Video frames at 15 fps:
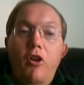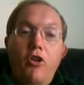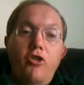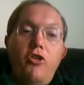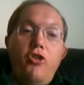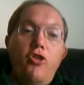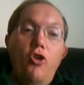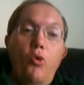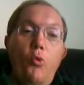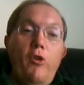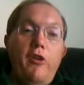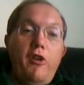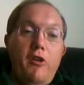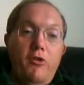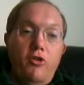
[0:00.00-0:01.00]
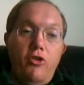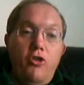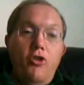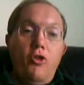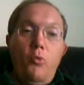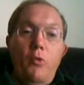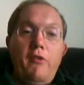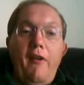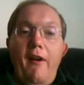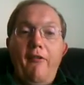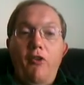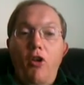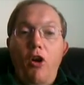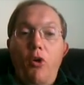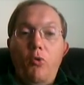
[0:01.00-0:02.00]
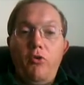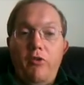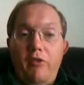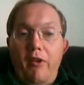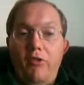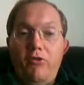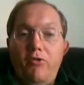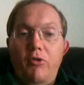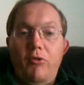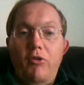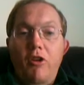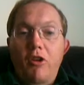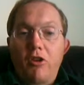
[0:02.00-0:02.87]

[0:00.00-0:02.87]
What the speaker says: Because you do not want to have low testosterone.